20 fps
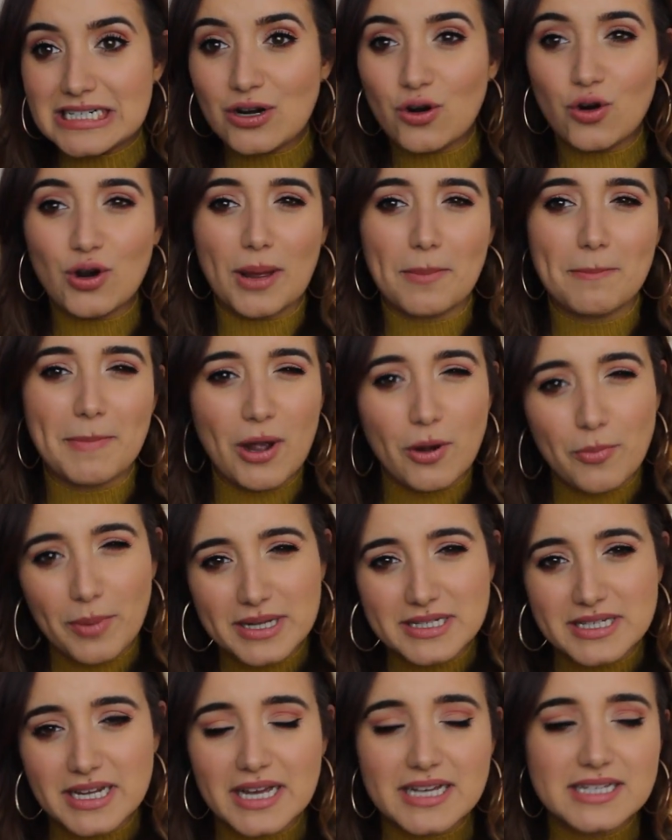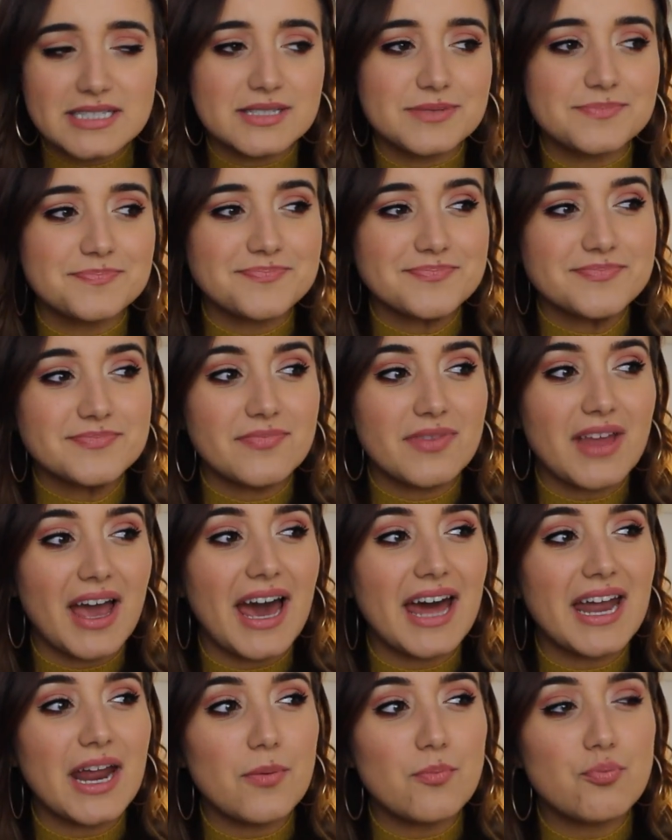or like Mail Mondays.
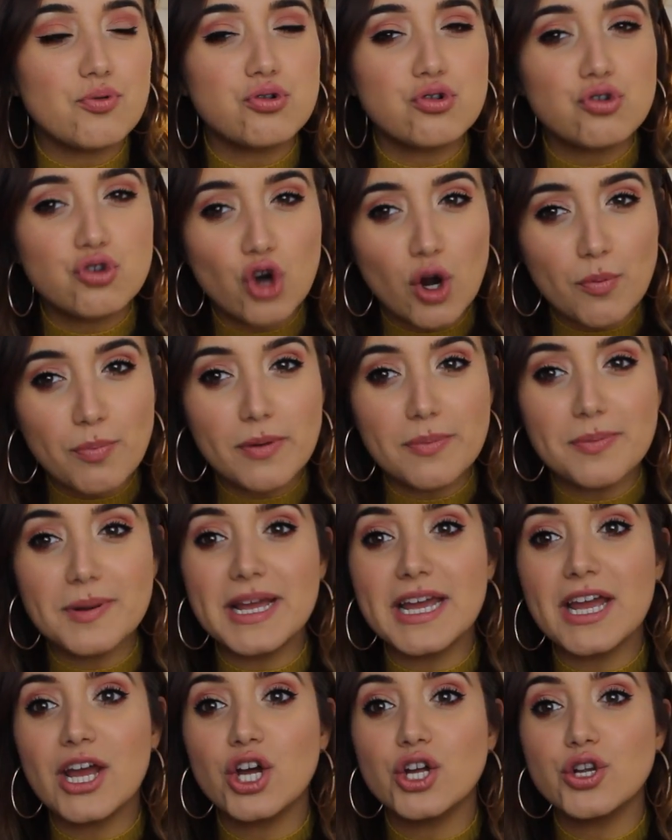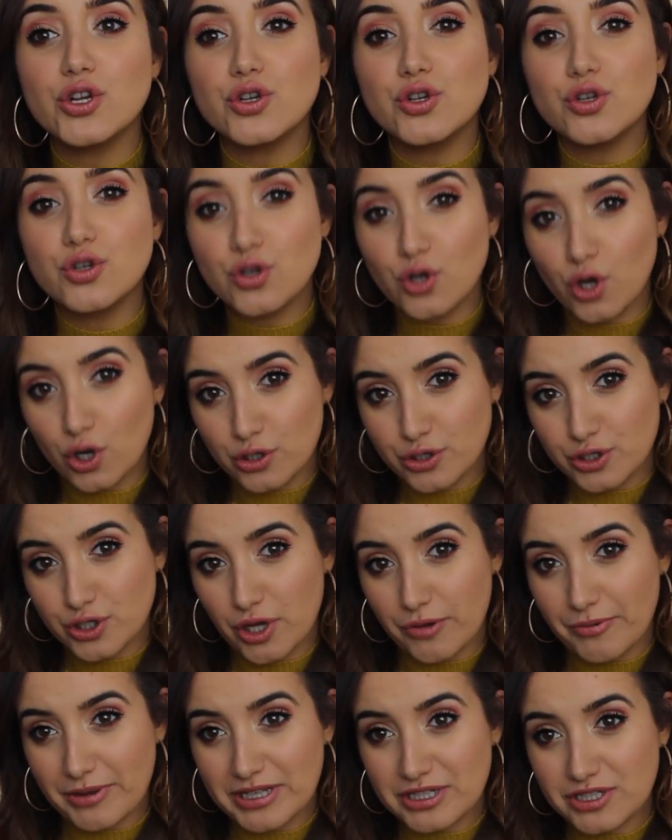And I'm probably not
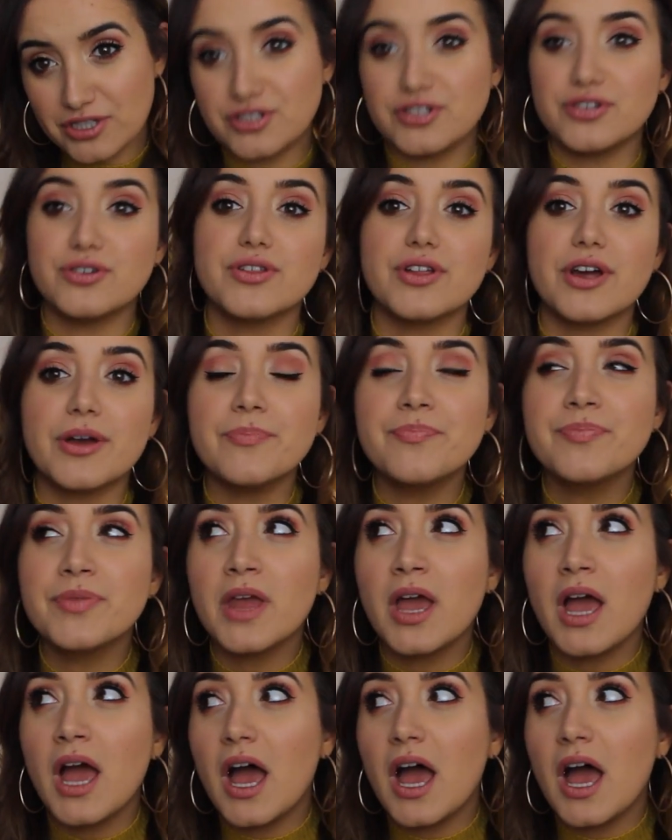going to do them.